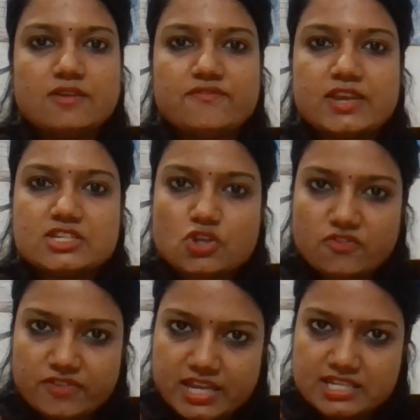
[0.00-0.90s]
Phase of
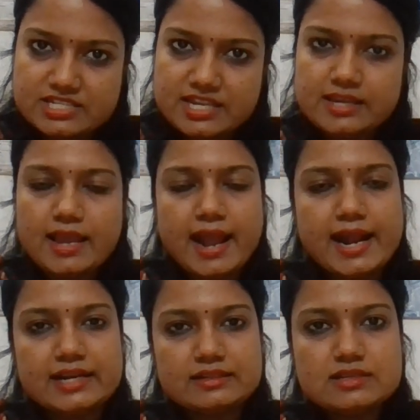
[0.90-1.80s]
aging
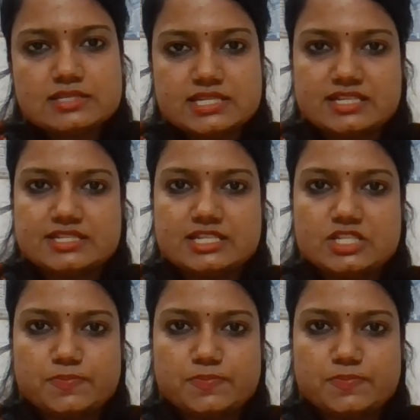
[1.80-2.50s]
and the senescence